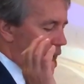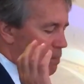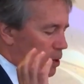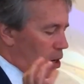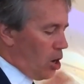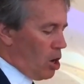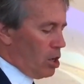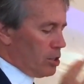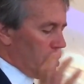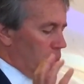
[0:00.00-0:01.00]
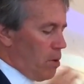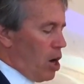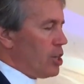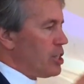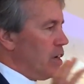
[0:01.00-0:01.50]
and put a halt to the
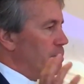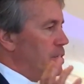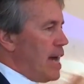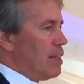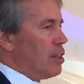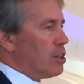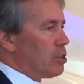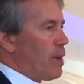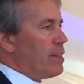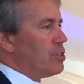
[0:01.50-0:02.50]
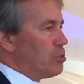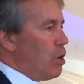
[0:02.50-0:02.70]
march of death that threatens to